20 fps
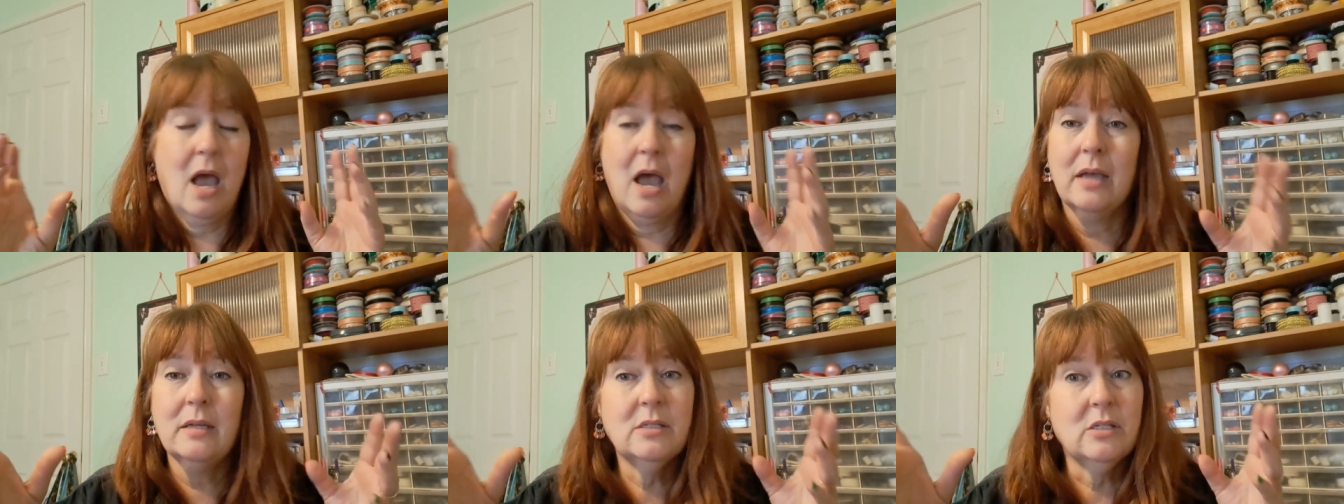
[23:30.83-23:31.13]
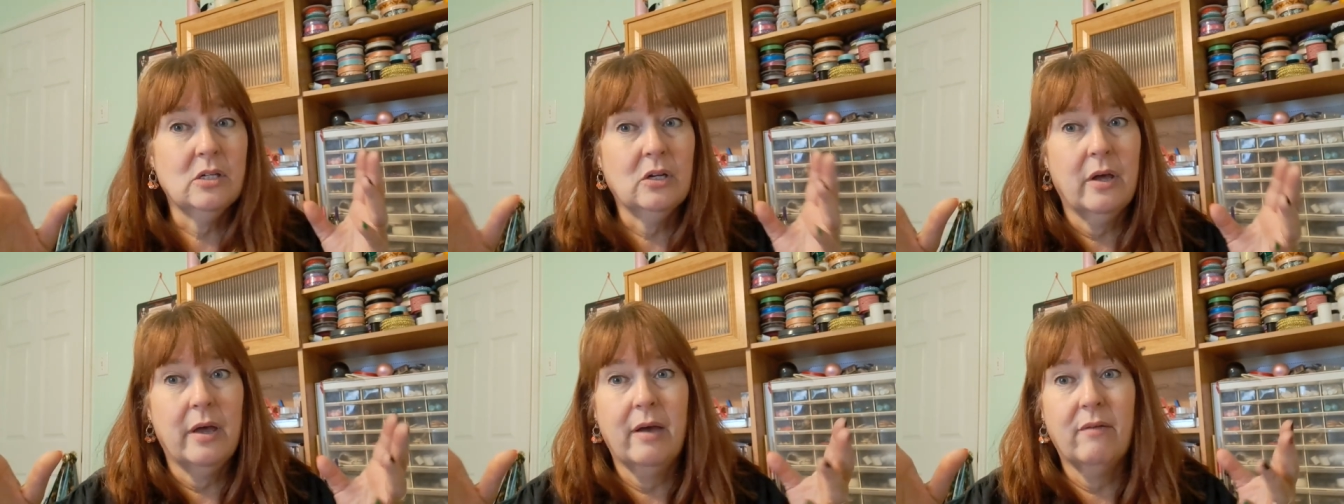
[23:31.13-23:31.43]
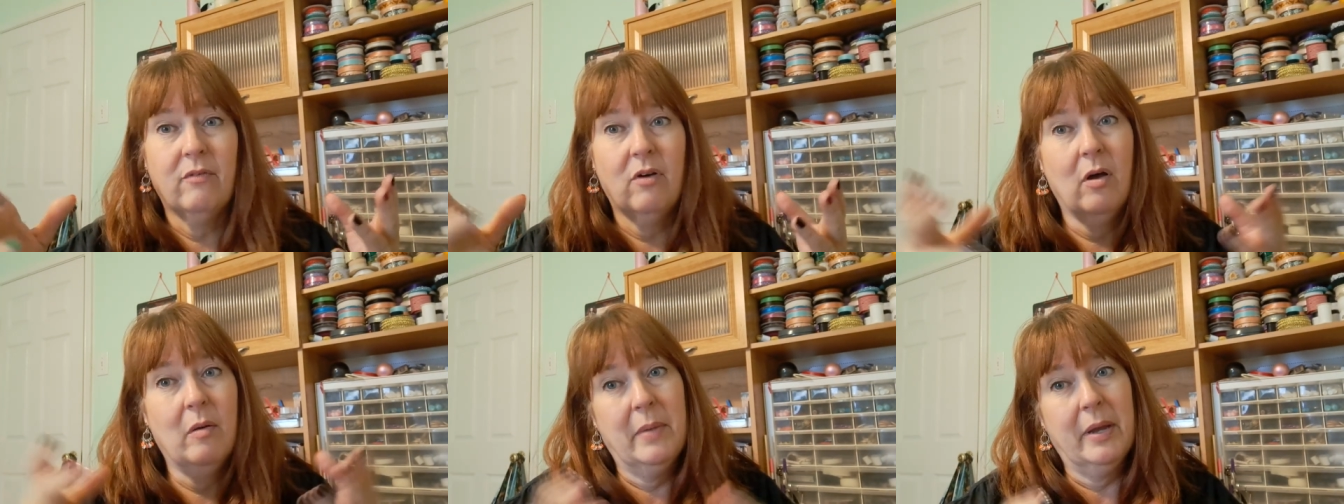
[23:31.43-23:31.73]
I still
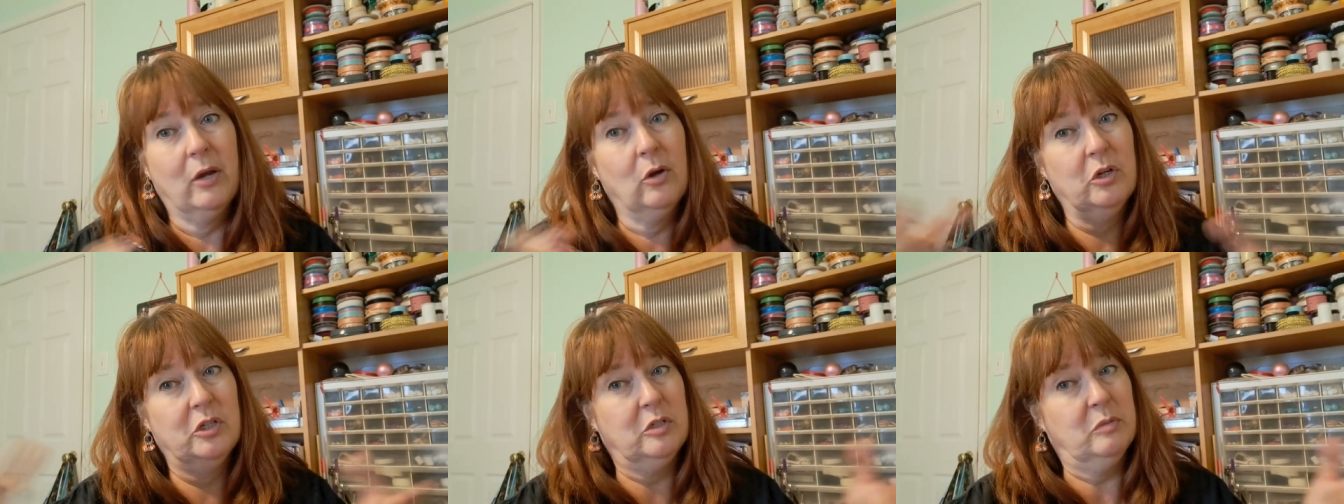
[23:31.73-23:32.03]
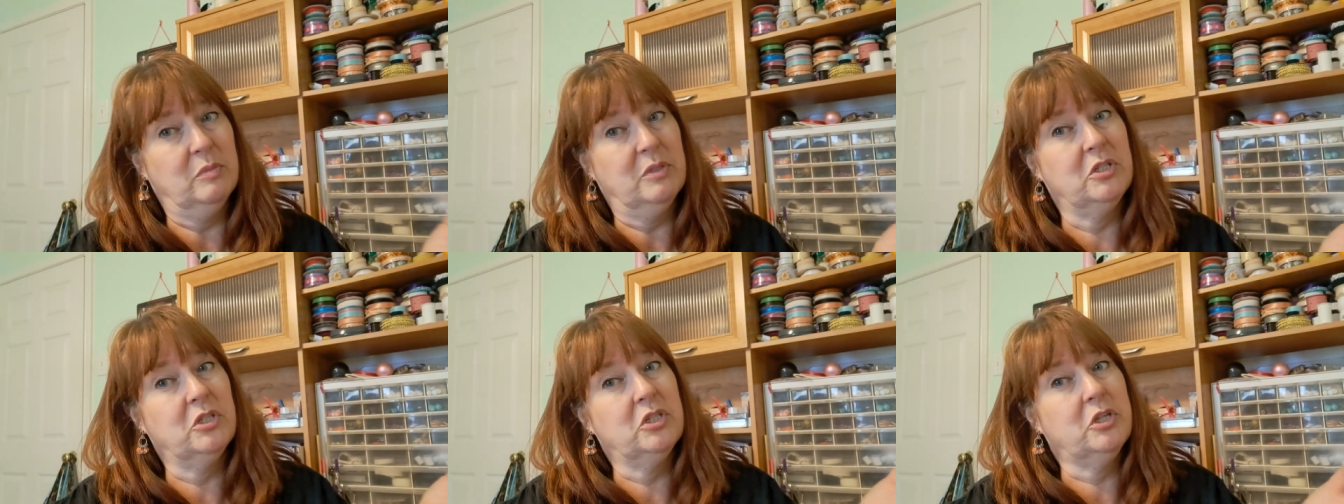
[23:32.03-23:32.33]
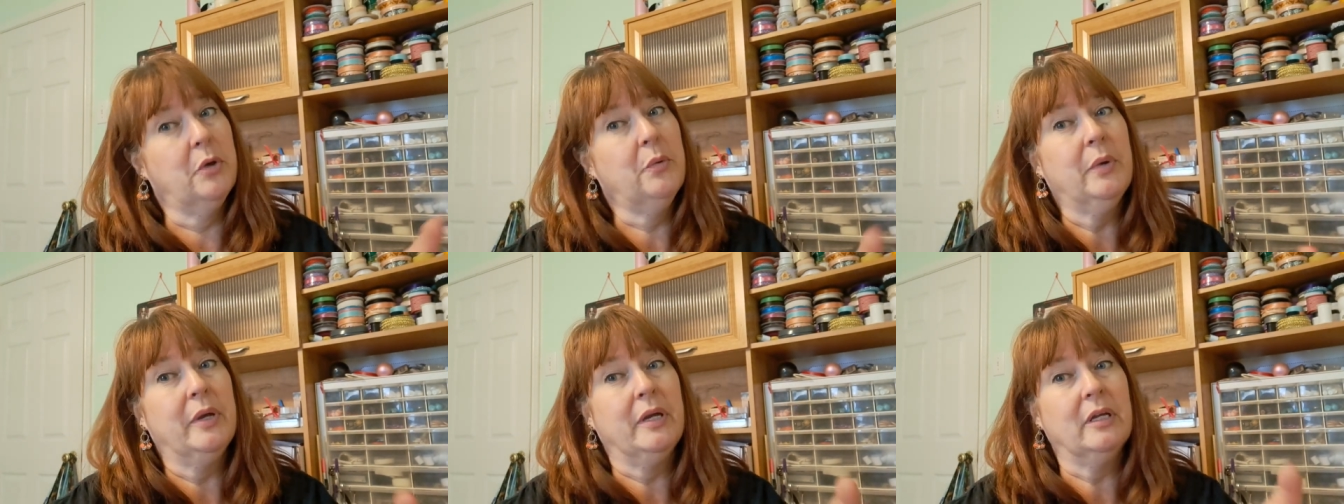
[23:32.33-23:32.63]
have all my Christmas
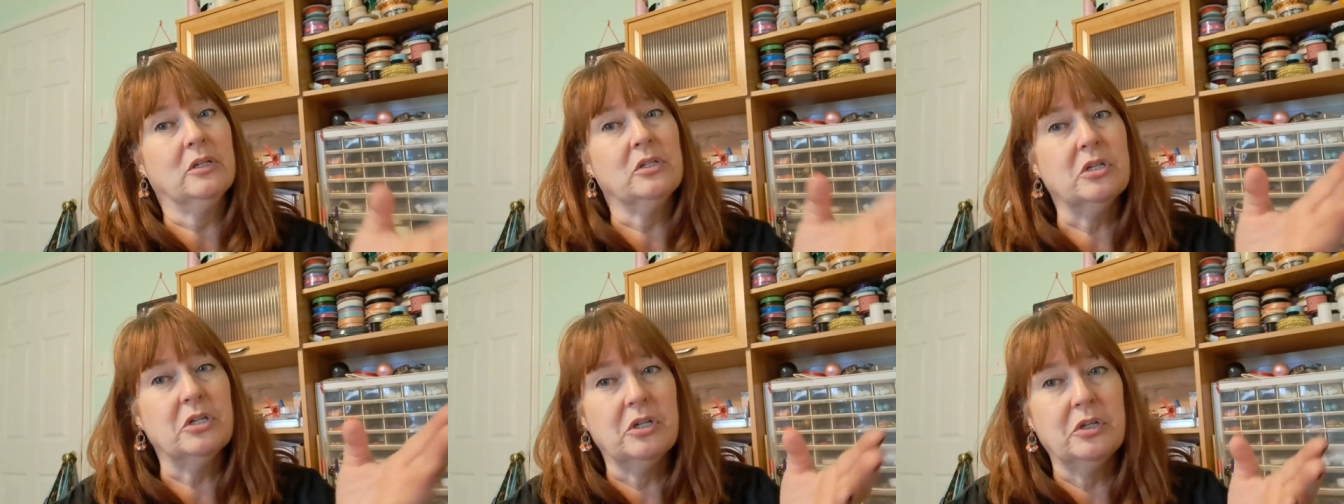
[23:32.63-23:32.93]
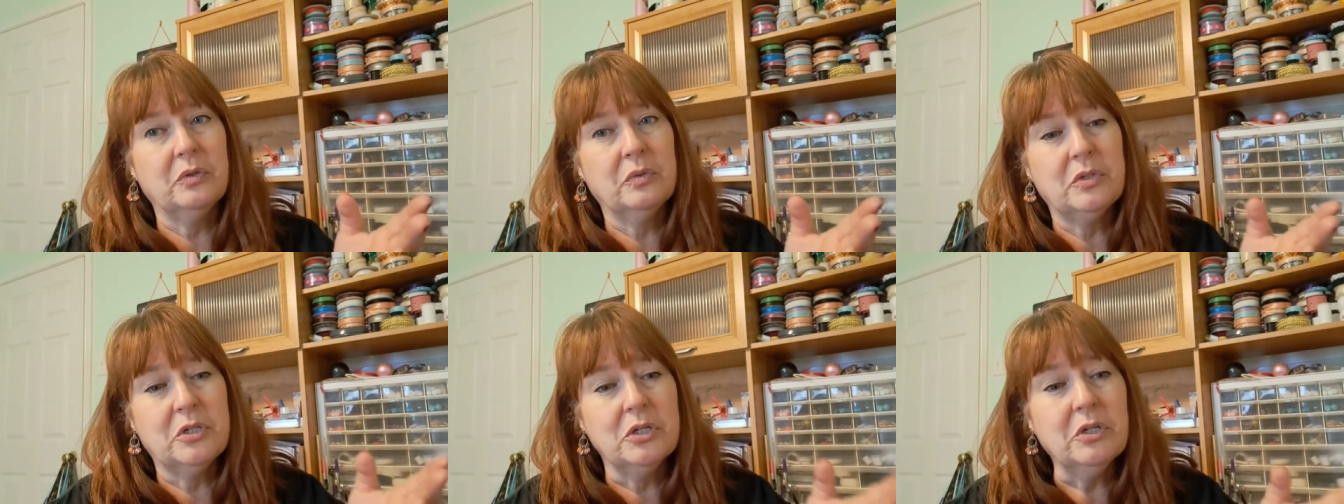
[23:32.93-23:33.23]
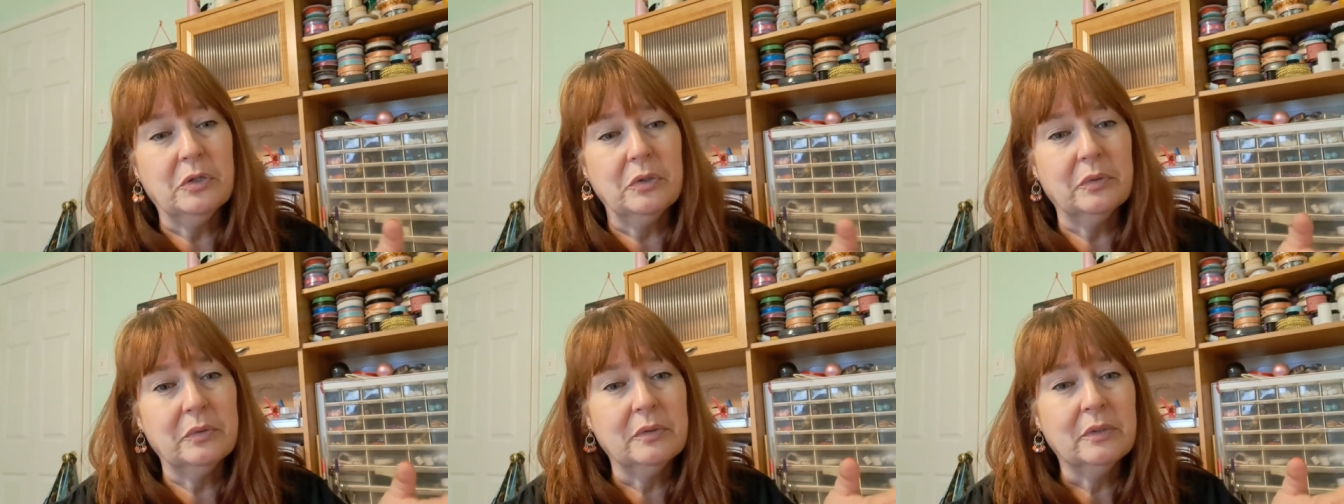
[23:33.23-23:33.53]
sewing to do
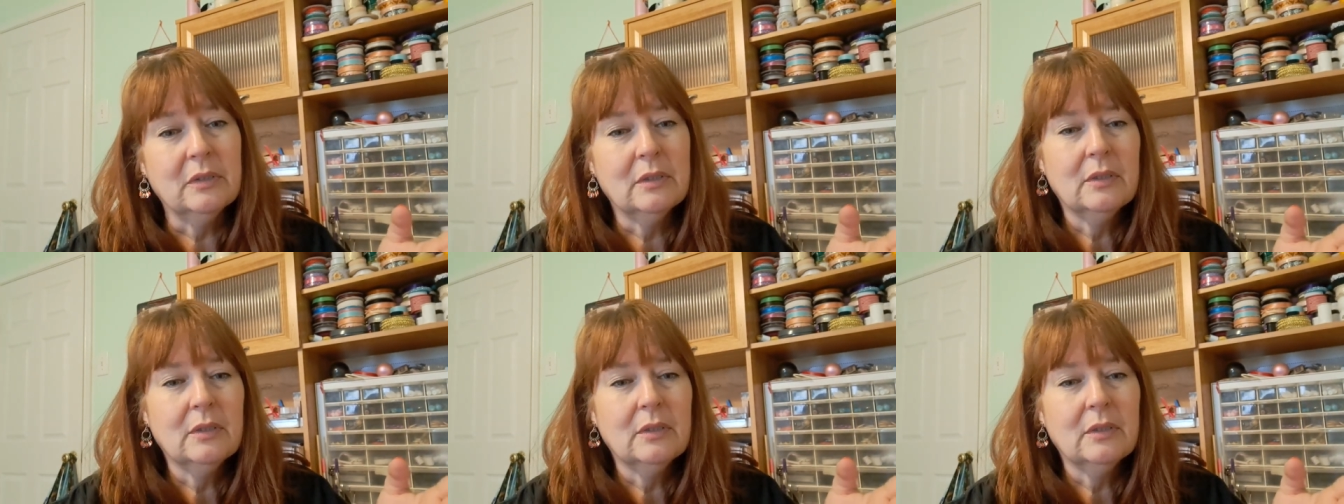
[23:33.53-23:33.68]
too.